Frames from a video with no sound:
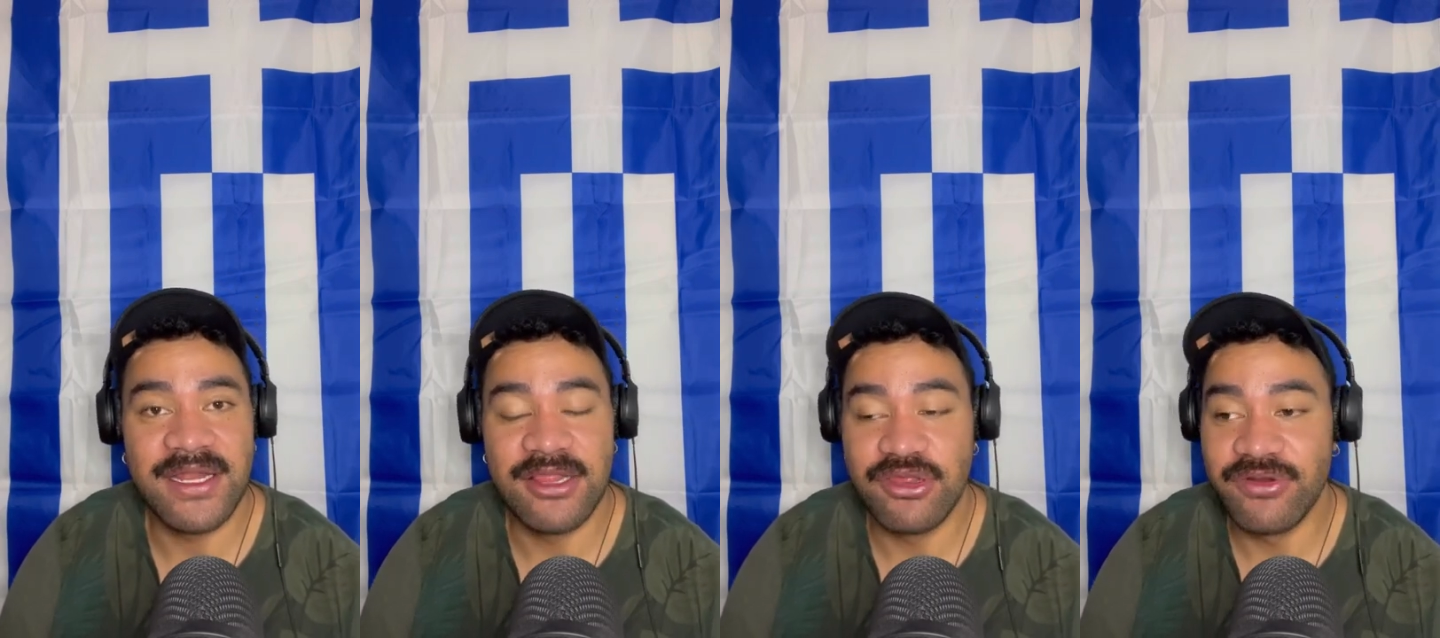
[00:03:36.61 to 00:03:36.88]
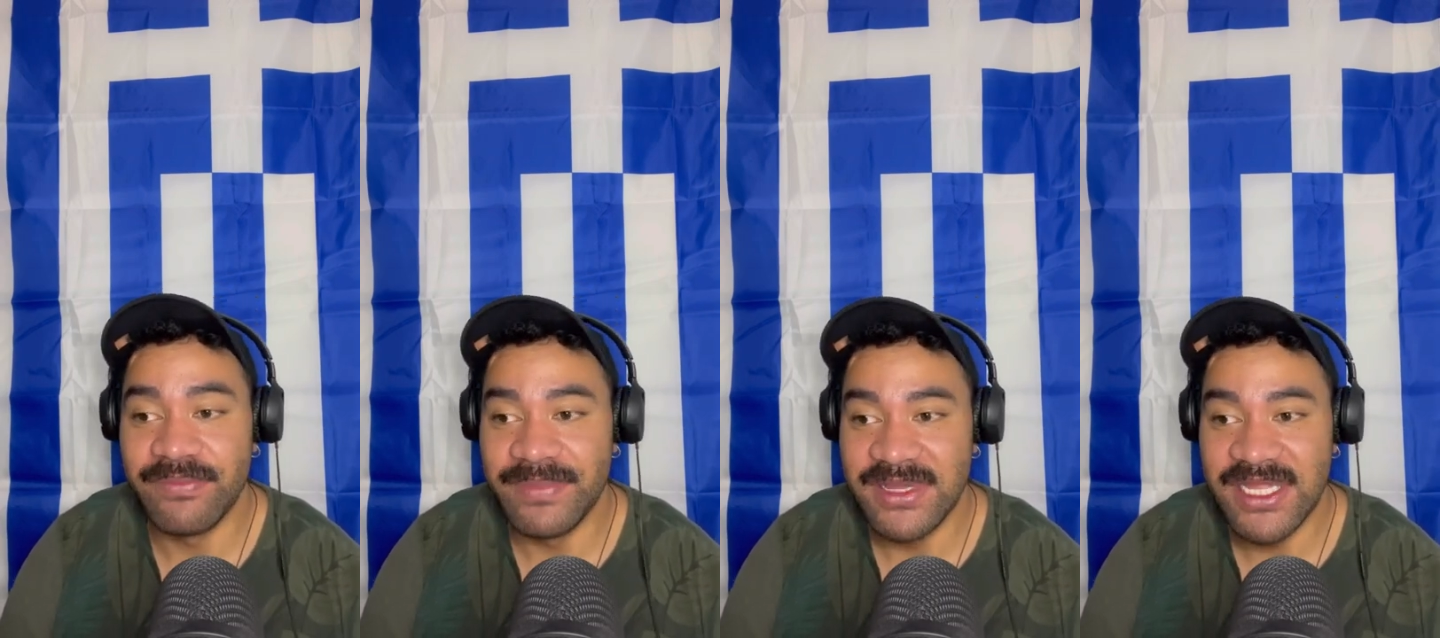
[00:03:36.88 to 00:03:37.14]
a lot
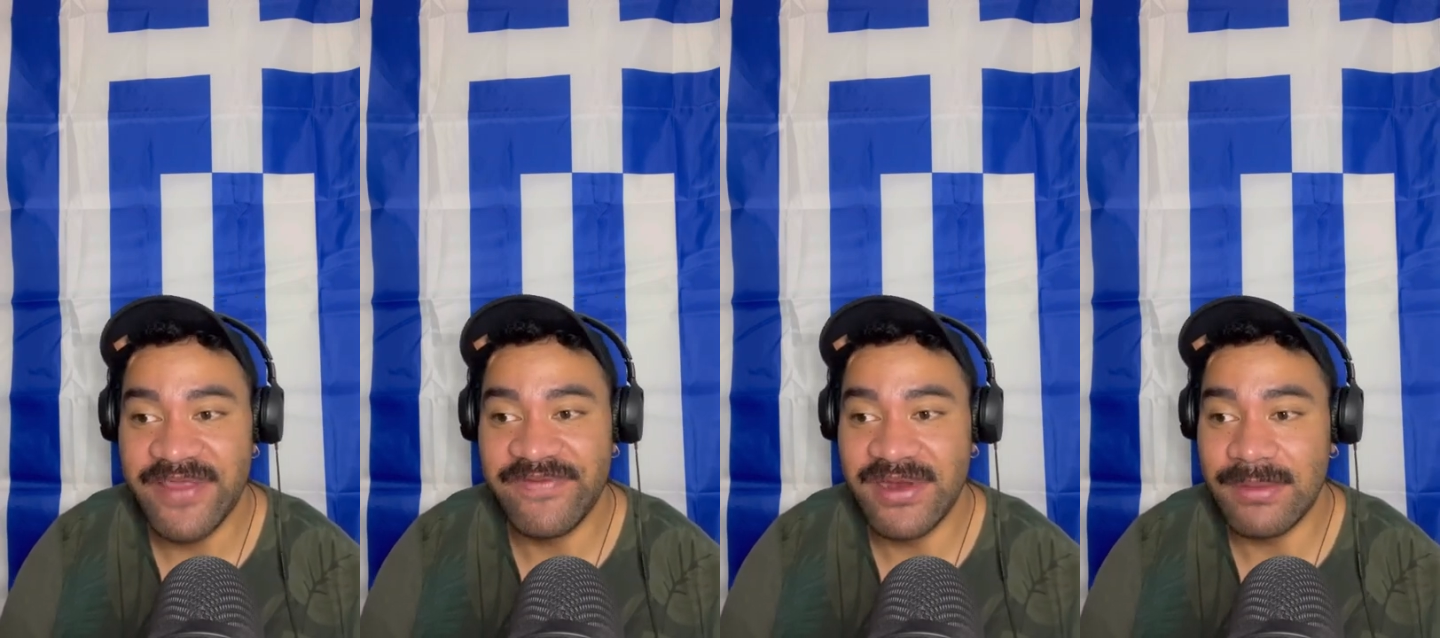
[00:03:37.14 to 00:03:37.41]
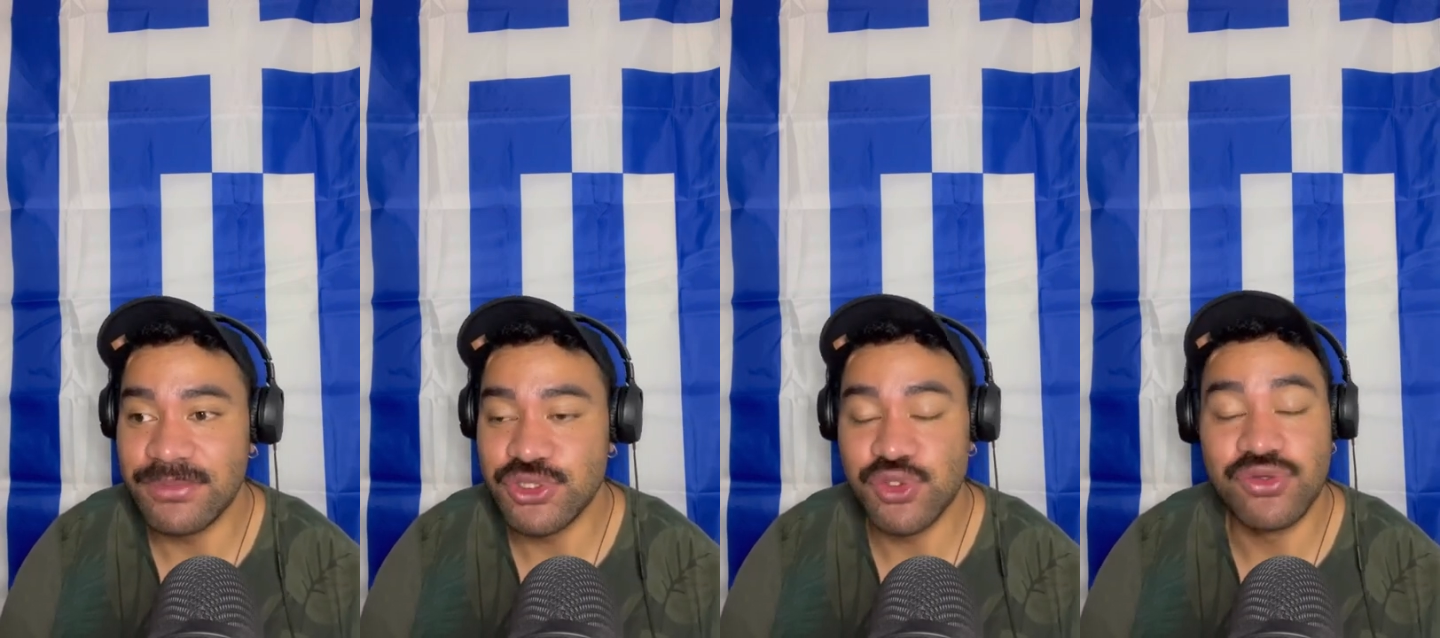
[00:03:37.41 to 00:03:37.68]
of belief, and
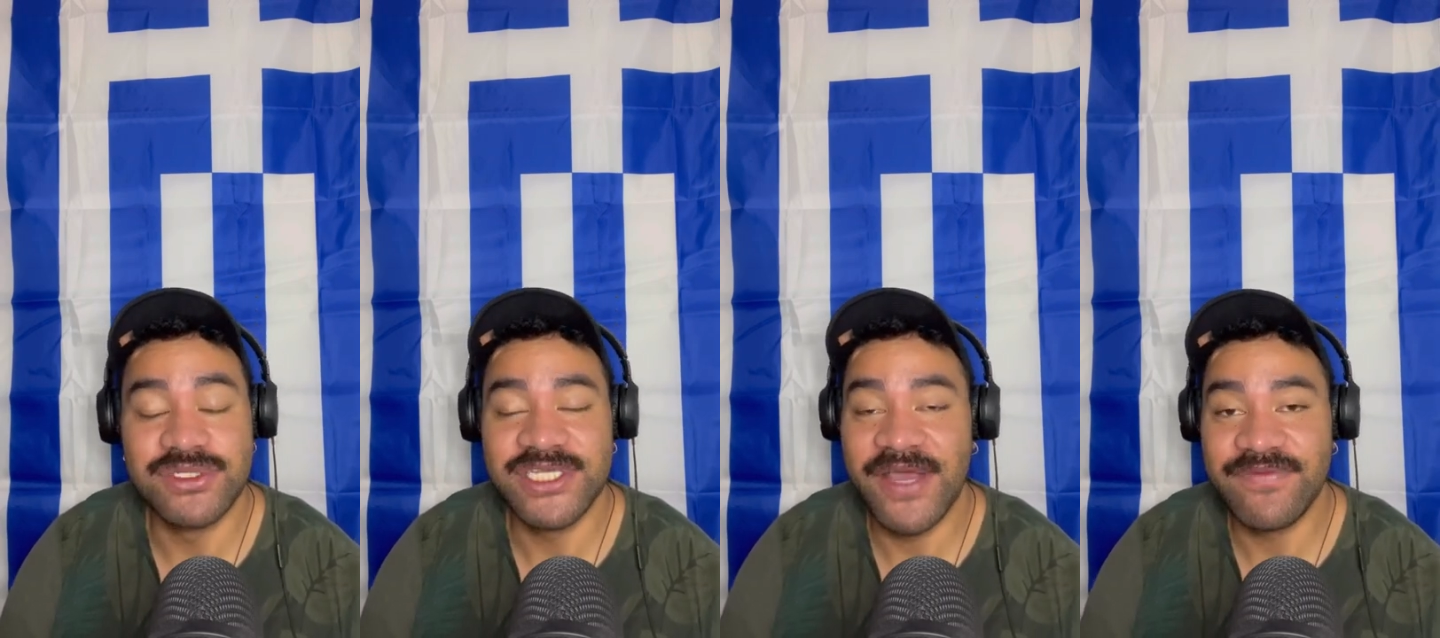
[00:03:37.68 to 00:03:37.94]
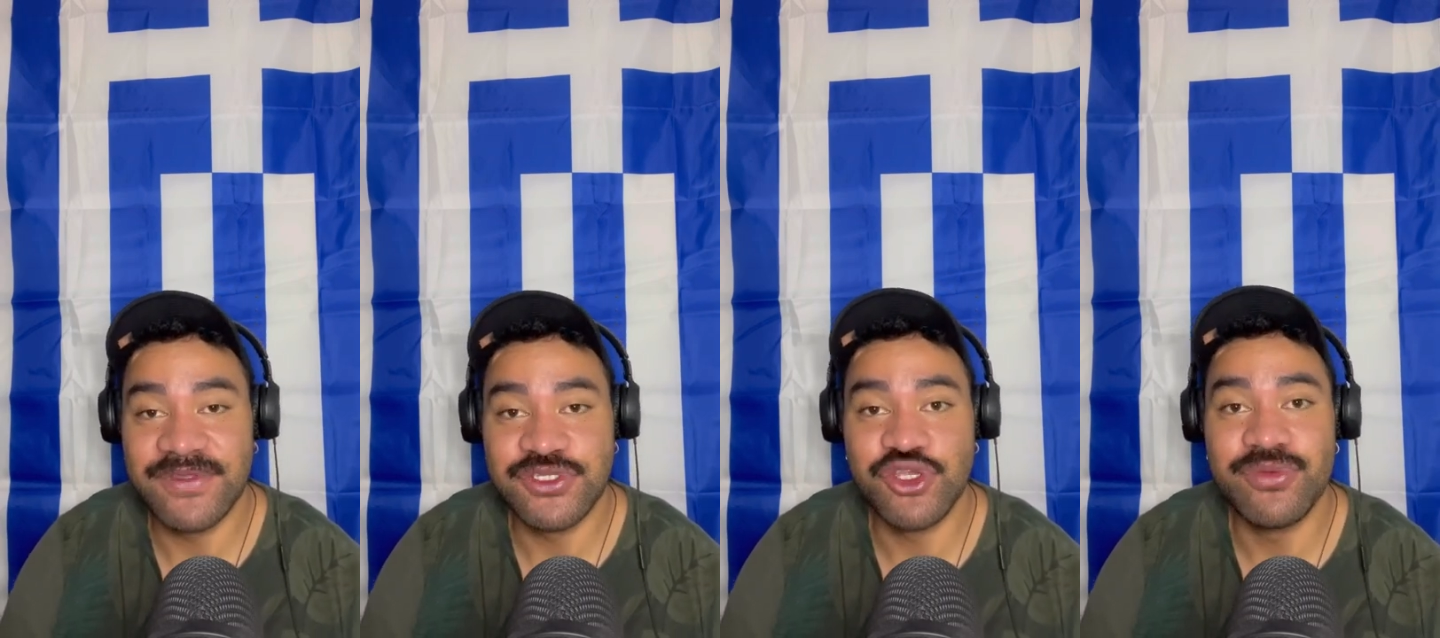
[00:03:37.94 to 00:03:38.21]
I'm sure
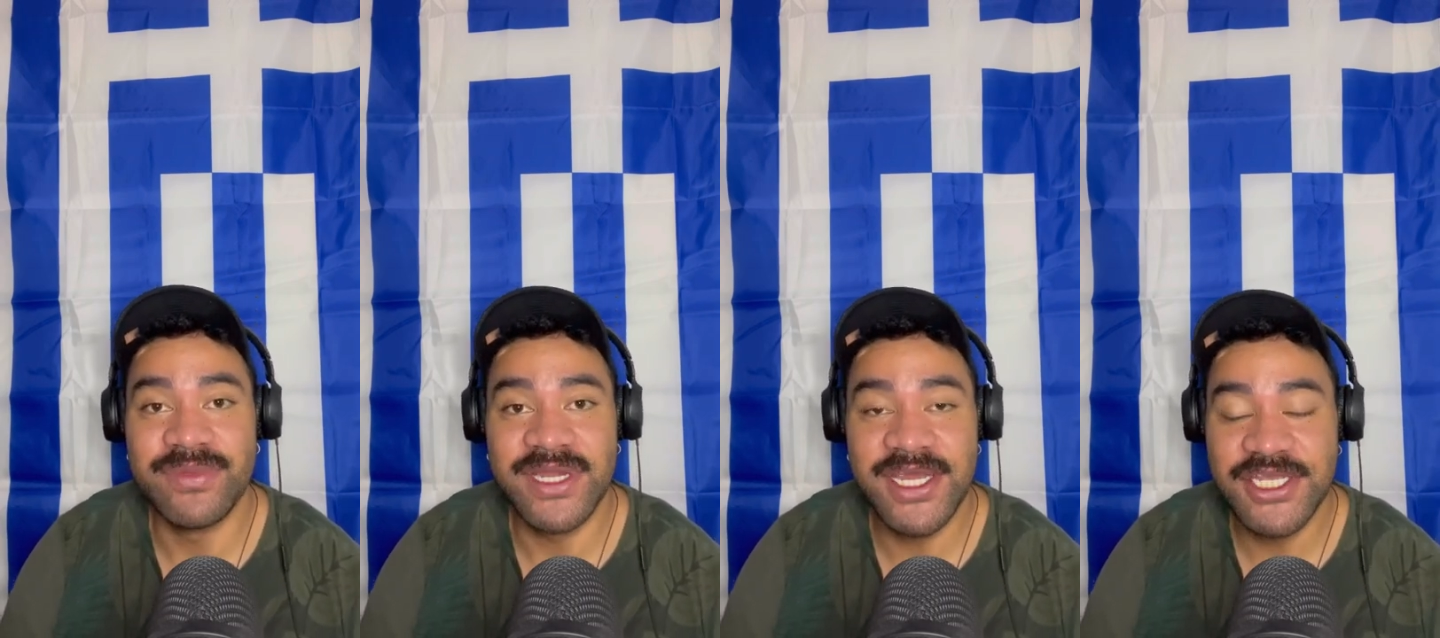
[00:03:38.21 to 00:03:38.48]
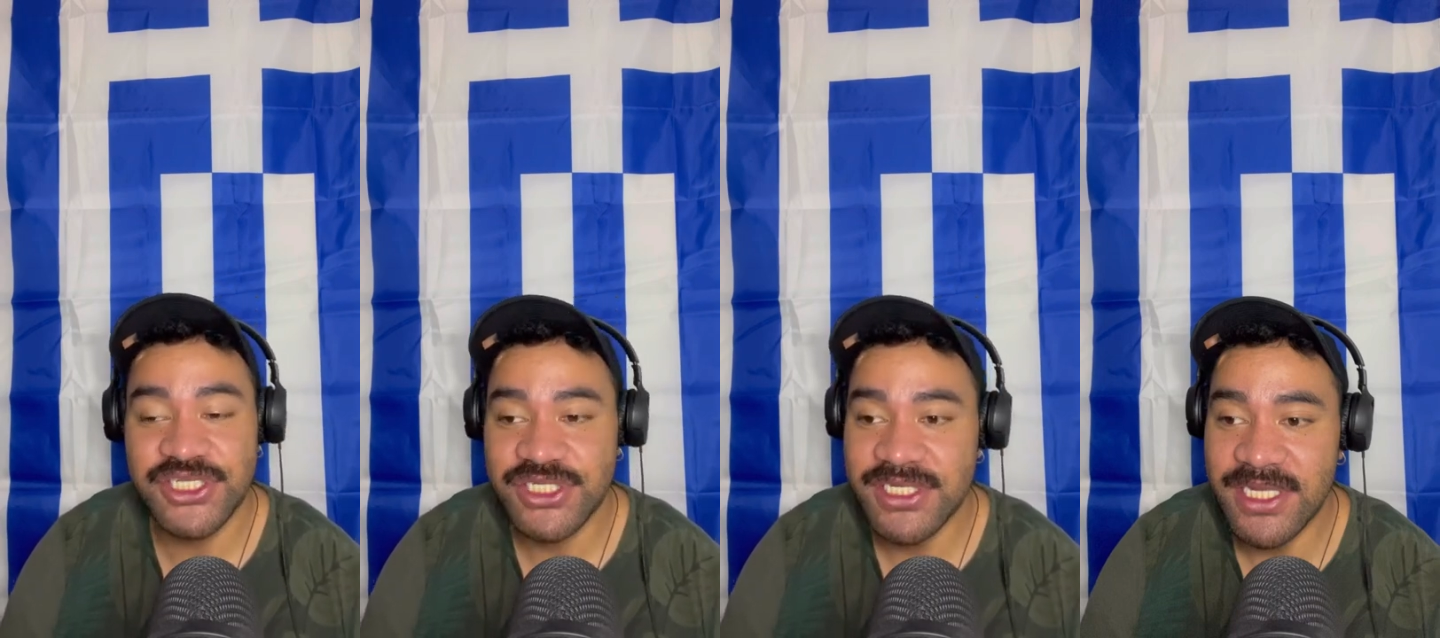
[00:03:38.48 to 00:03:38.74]

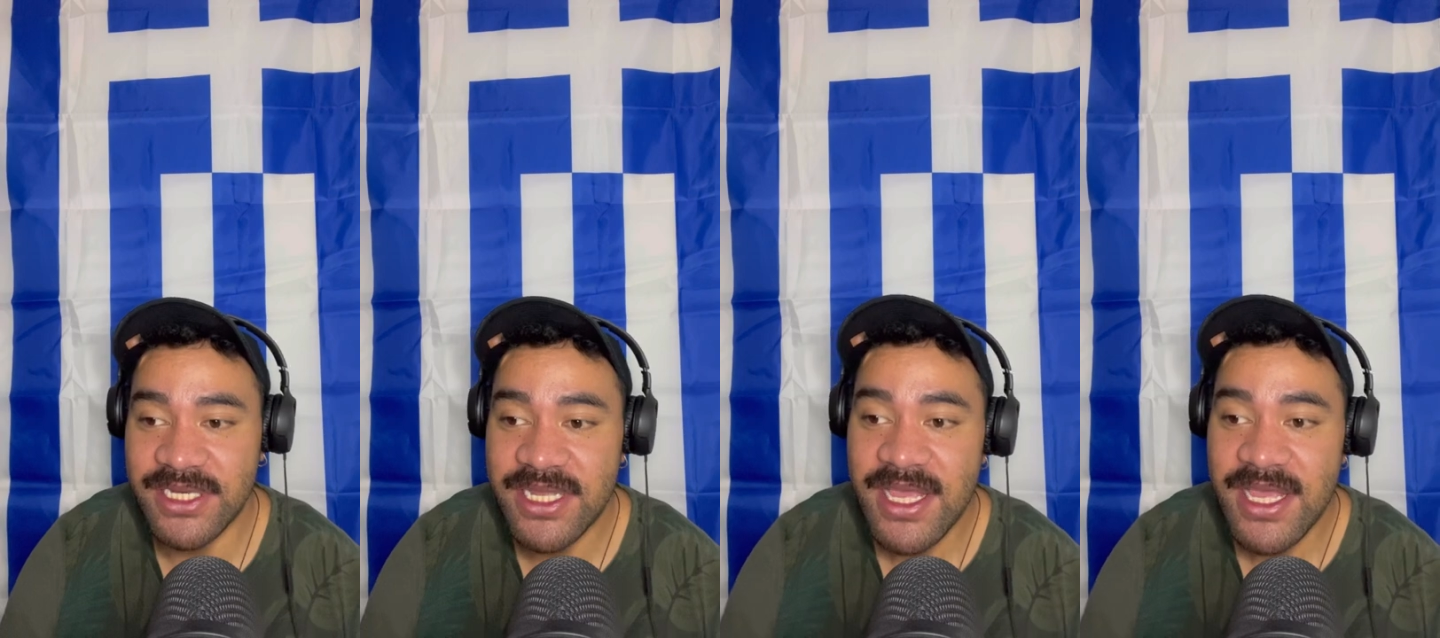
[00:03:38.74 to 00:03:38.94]
self-determination.